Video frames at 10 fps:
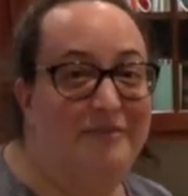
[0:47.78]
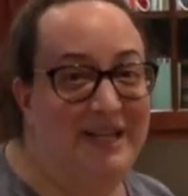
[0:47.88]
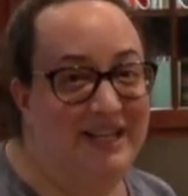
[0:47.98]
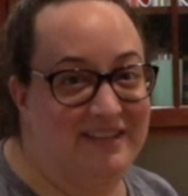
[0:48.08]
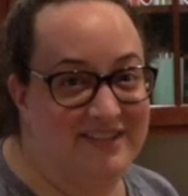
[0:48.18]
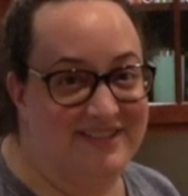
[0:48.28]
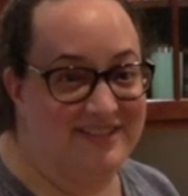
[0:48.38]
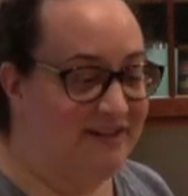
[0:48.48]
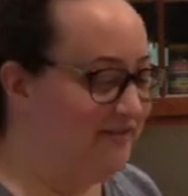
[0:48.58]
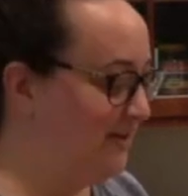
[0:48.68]
making this
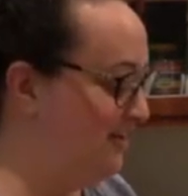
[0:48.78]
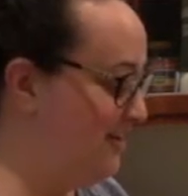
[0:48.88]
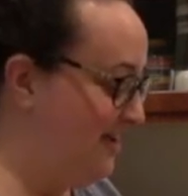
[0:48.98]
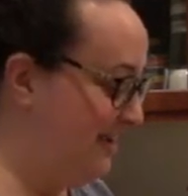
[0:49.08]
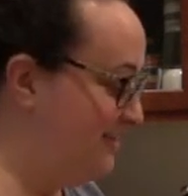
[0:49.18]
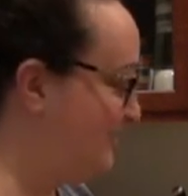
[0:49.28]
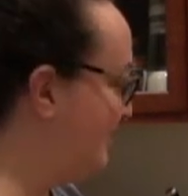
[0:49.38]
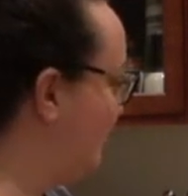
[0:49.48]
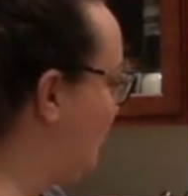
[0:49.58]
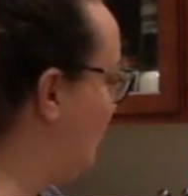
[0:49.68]
stuff on a nice,
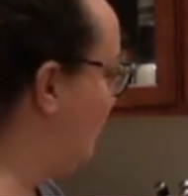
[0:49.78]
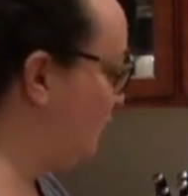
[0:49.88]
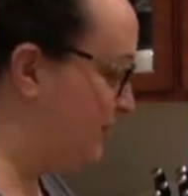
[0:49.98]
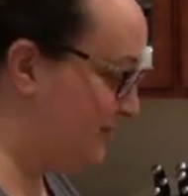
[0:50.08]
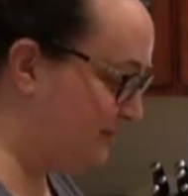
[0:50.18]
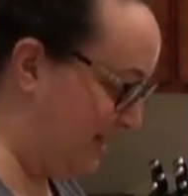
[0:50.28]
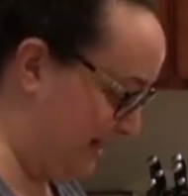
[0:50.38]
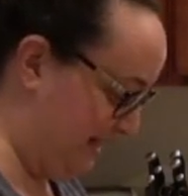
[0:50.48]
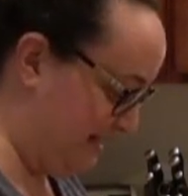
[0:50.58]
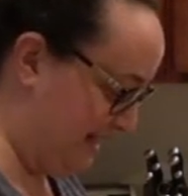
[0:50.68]
cold,
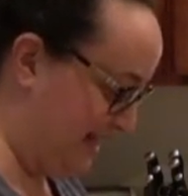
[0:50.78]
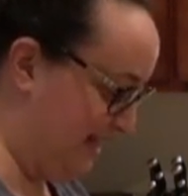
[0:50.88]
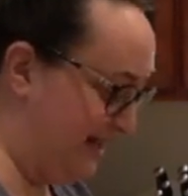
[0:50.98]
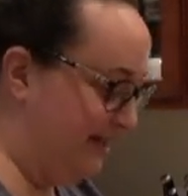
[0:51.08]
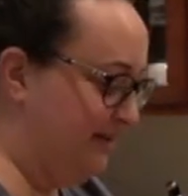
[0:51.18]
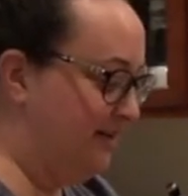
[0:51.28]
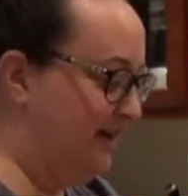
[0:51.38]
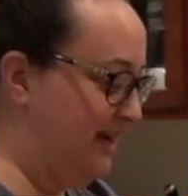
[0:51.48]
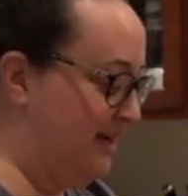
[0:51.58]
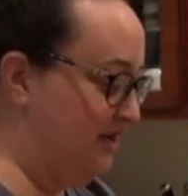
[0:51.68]
rainy day
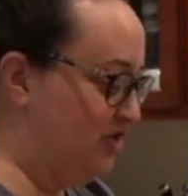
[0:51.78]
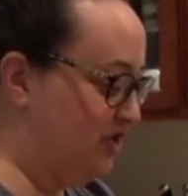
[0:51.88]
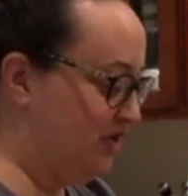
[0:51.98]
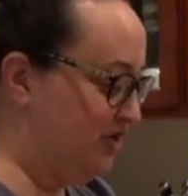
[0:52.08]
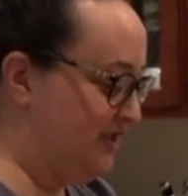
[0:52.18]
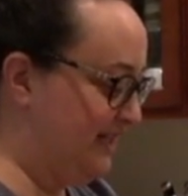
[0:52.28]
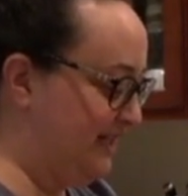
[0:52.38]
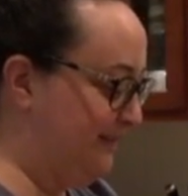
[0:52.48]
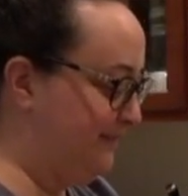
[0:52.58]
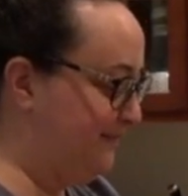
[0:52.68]
here in Jersey.